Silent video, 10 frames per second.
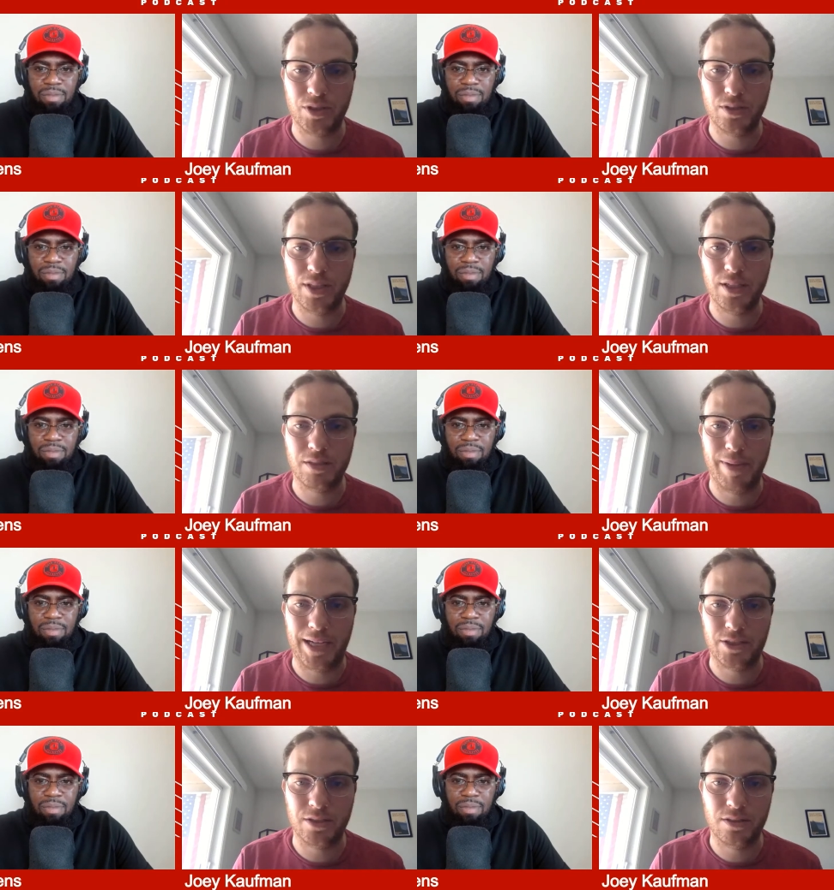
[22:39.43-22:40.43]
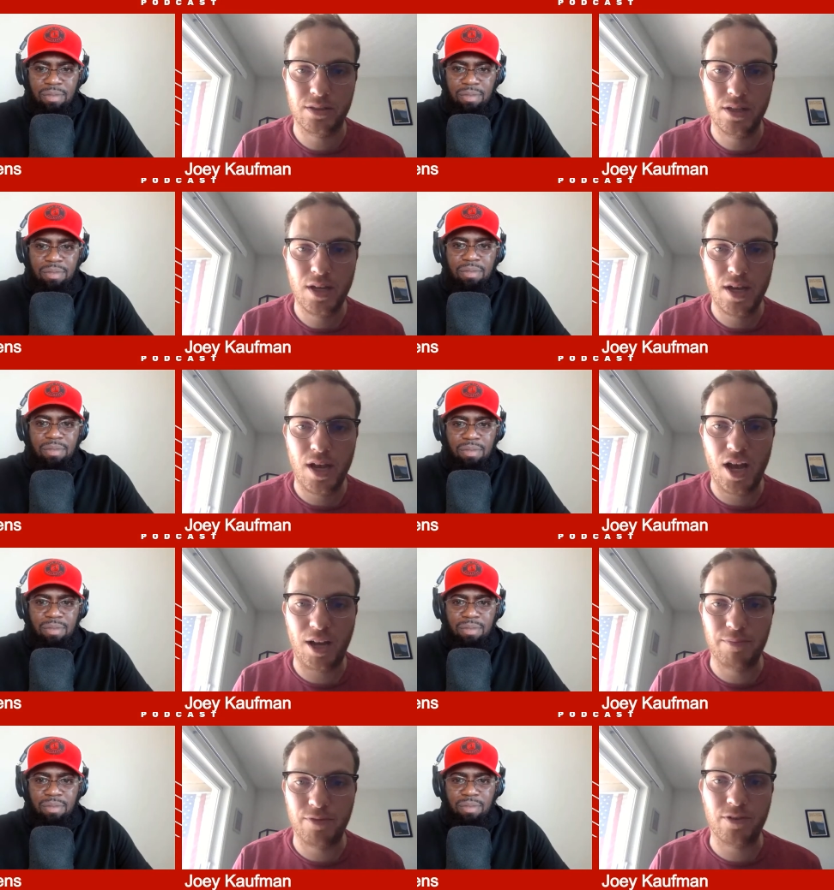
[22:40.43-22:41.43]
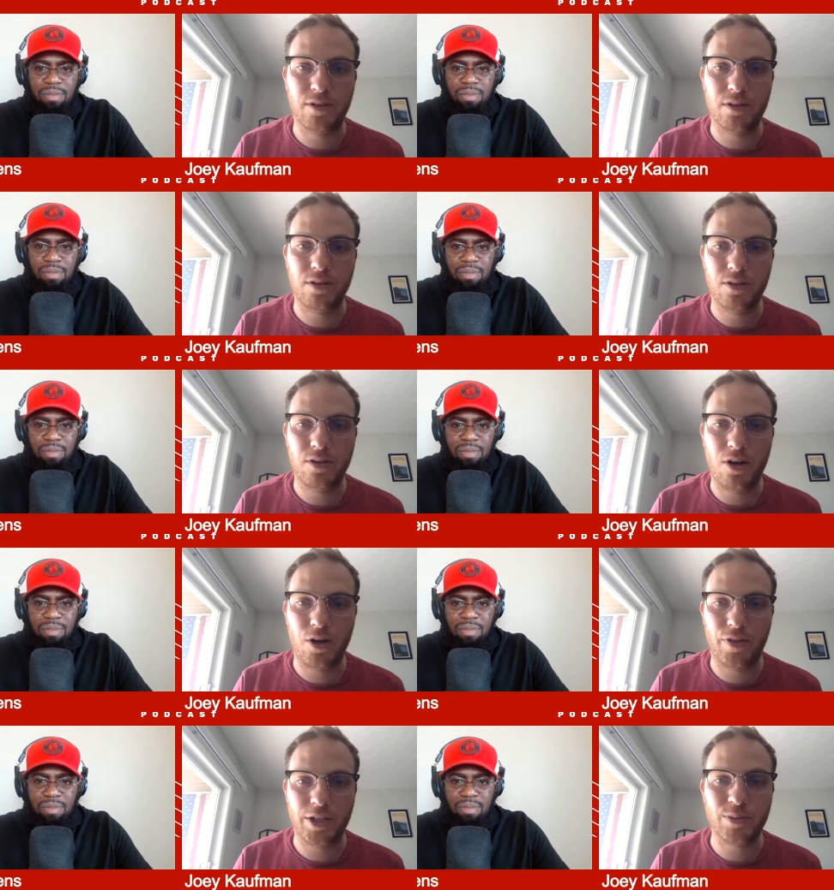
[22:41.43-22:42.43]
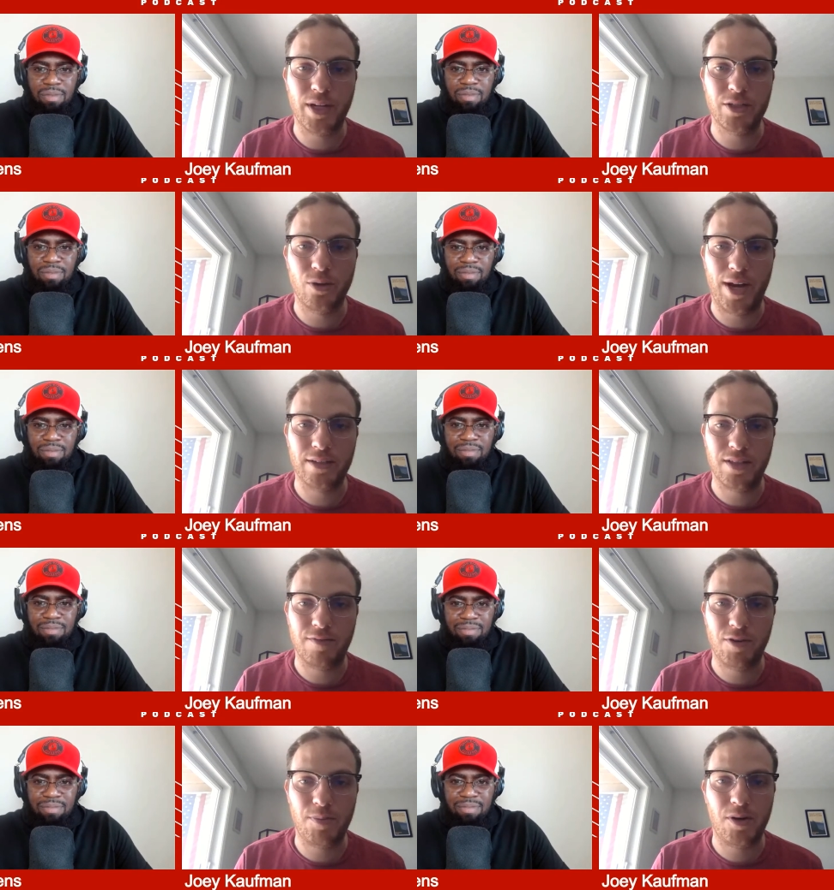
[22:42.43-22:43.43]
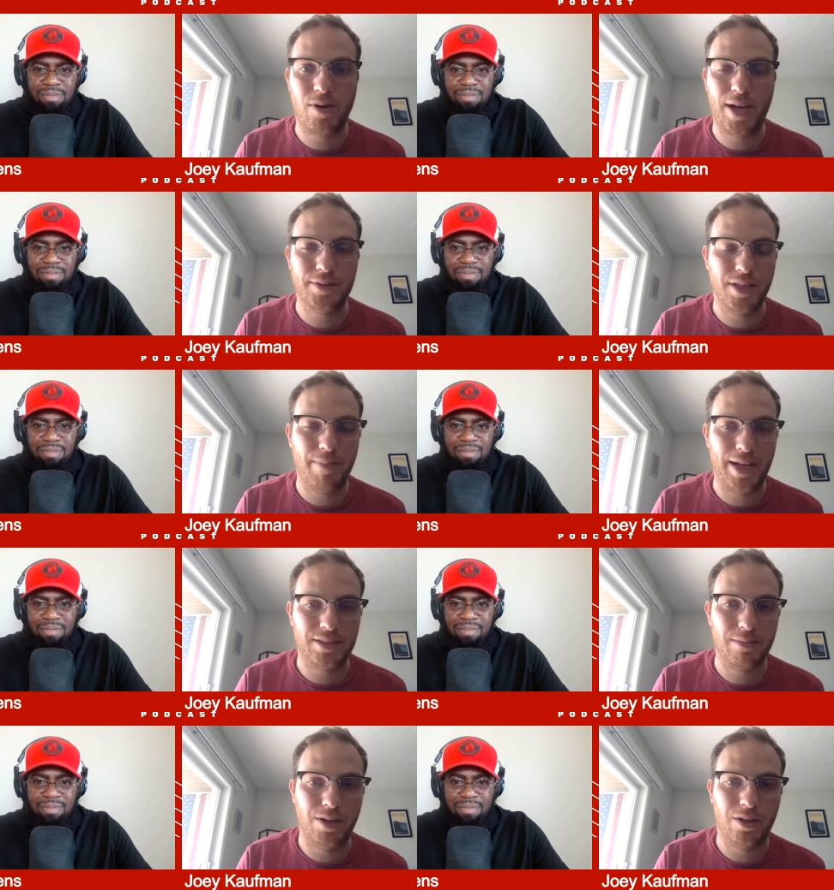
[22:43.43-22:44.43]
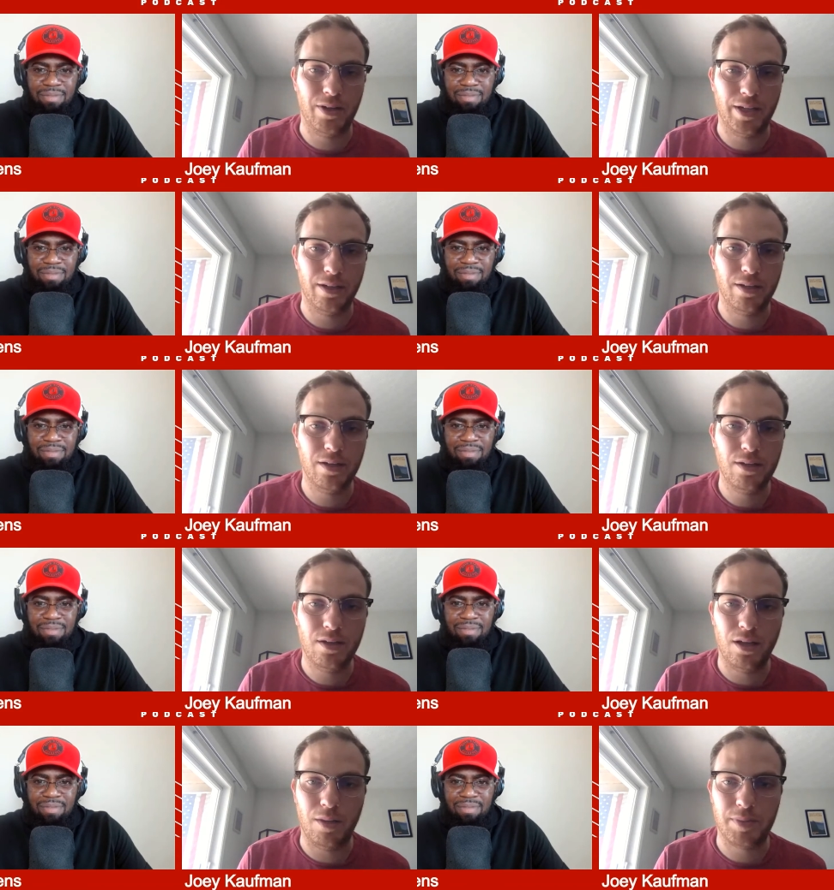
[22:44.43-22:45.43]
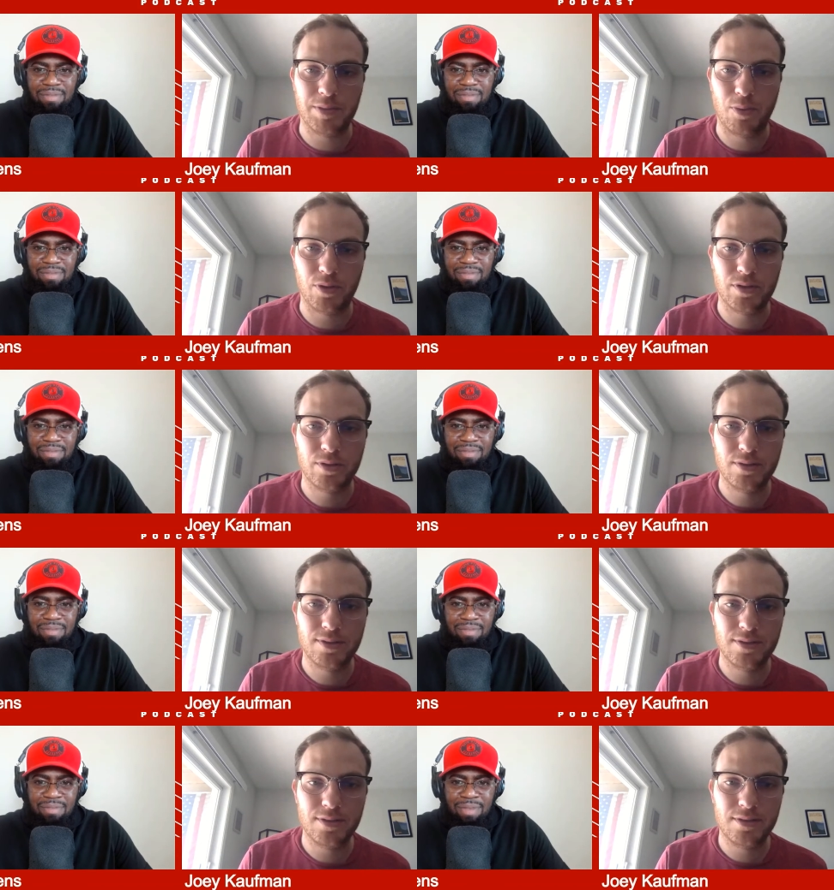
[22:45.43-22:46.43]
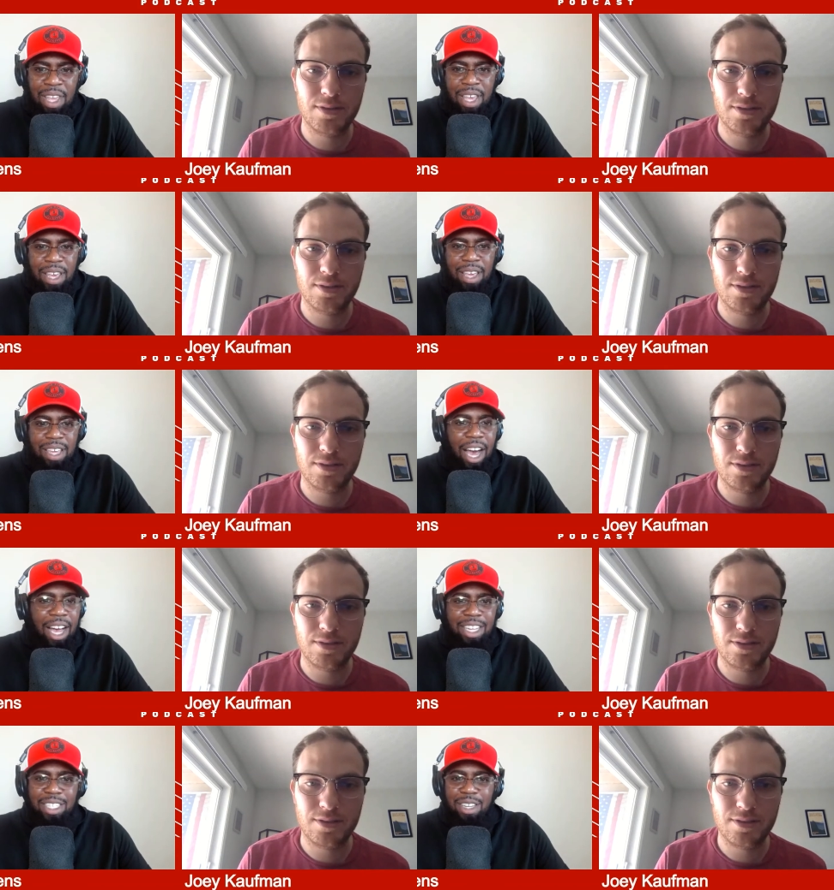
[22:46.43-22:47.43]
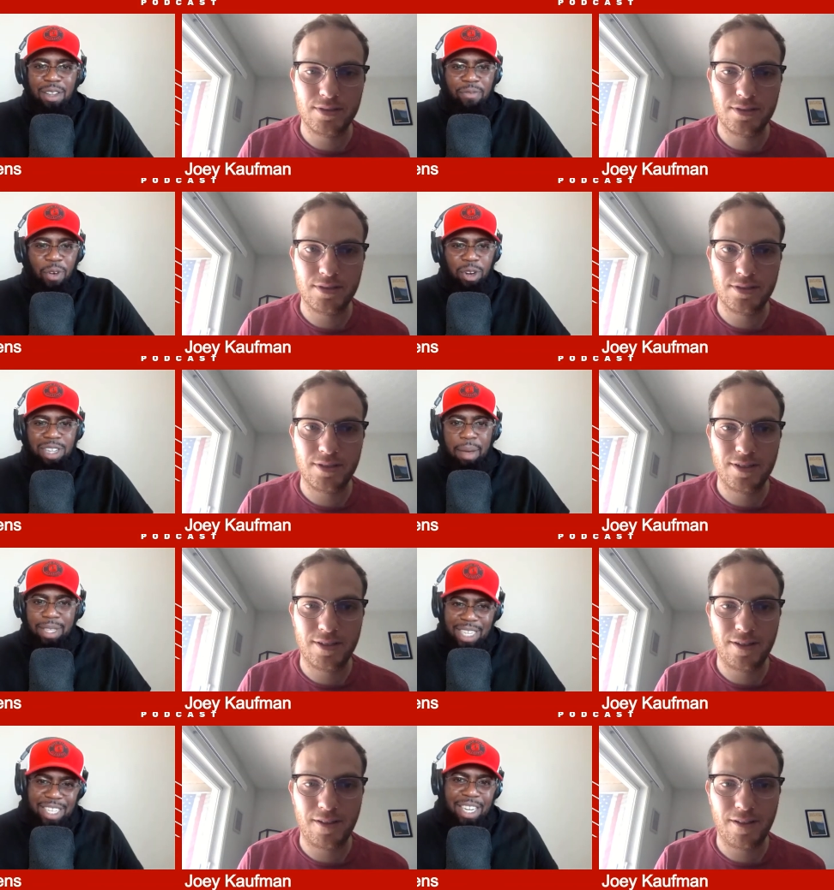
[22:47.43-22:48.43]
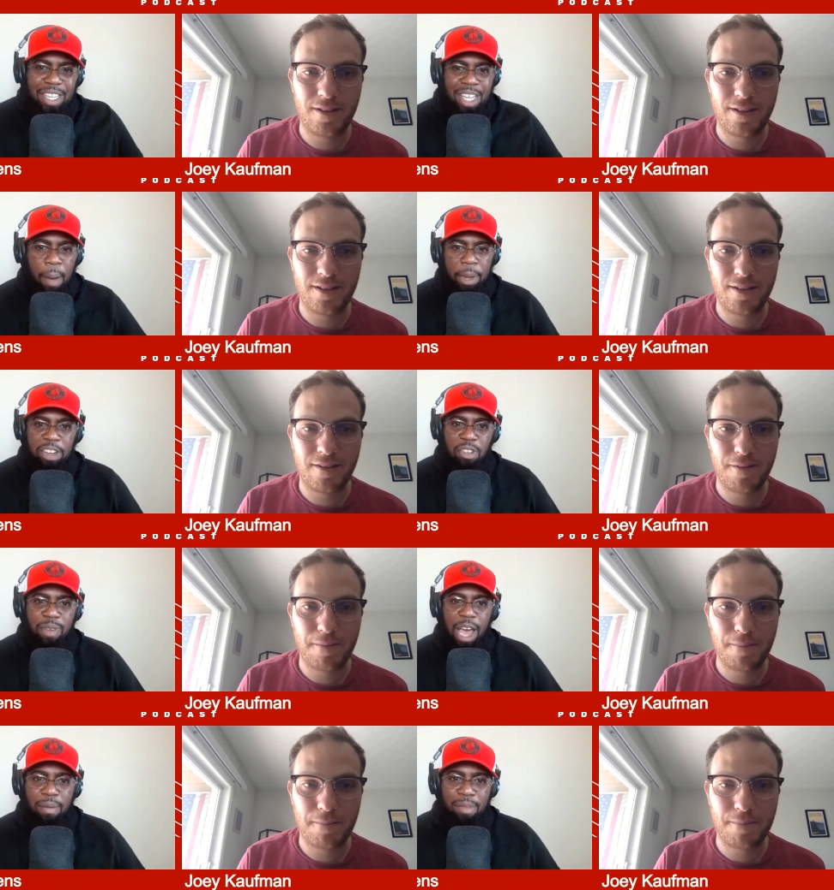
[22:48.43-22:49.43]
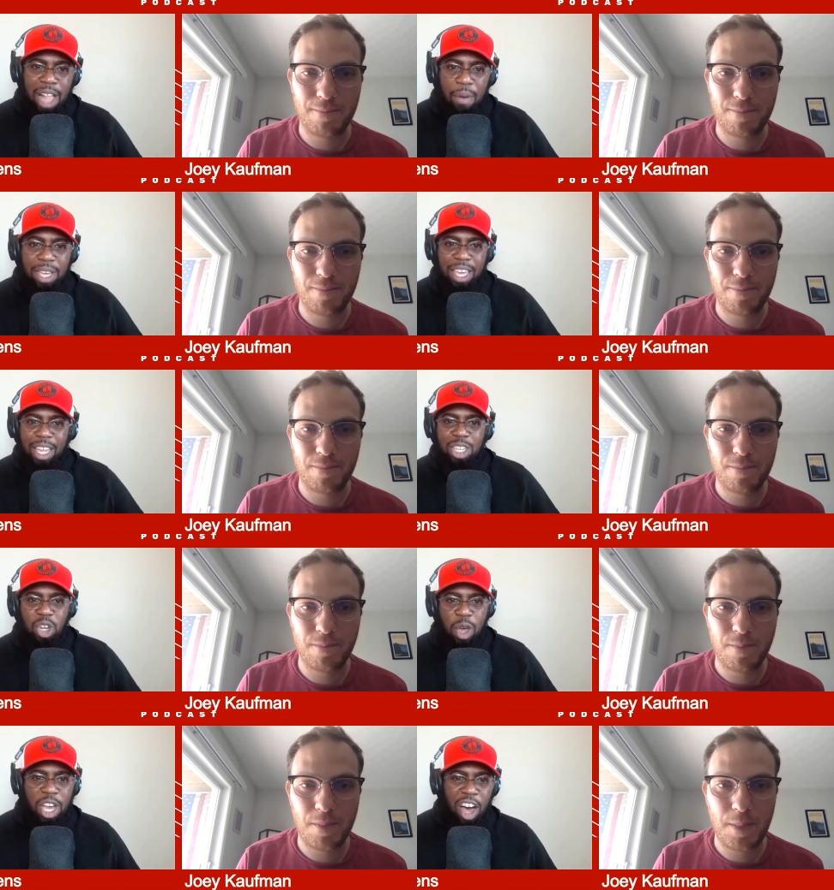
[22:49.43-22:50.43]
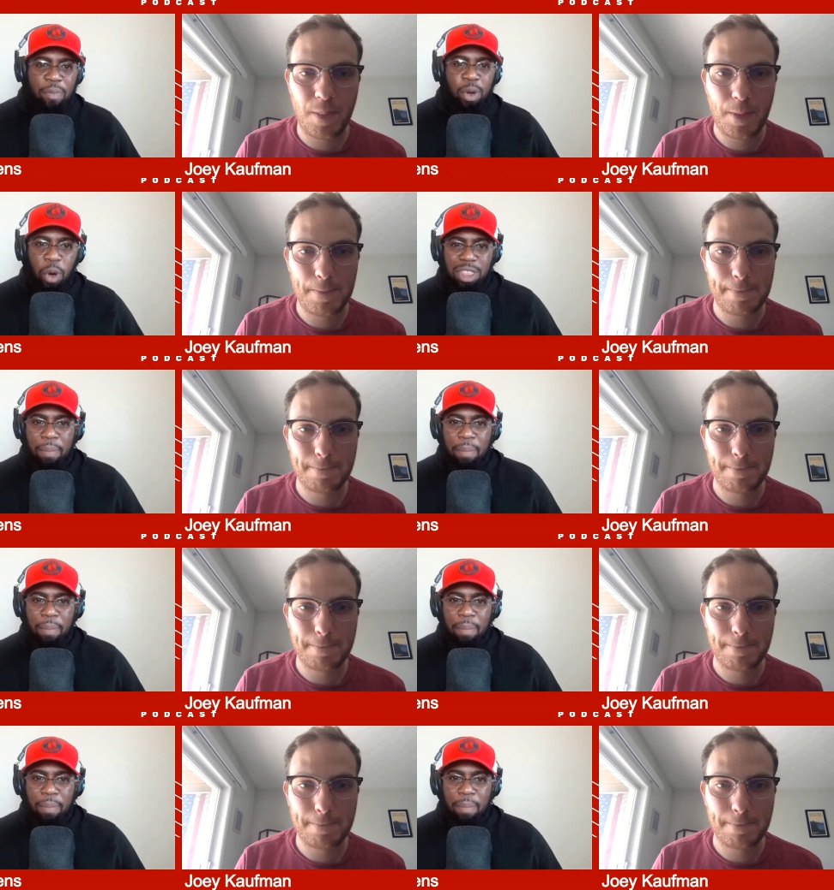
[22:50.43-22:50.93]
Speaker 1: is the Dispatch's hub for all things related to Ohio State football, Ohio State basketball, and
Speaker 2: Olympic sports. Guys, the first game of the season is a couple days from now, and I'm glad we could get Joey Kaufman on the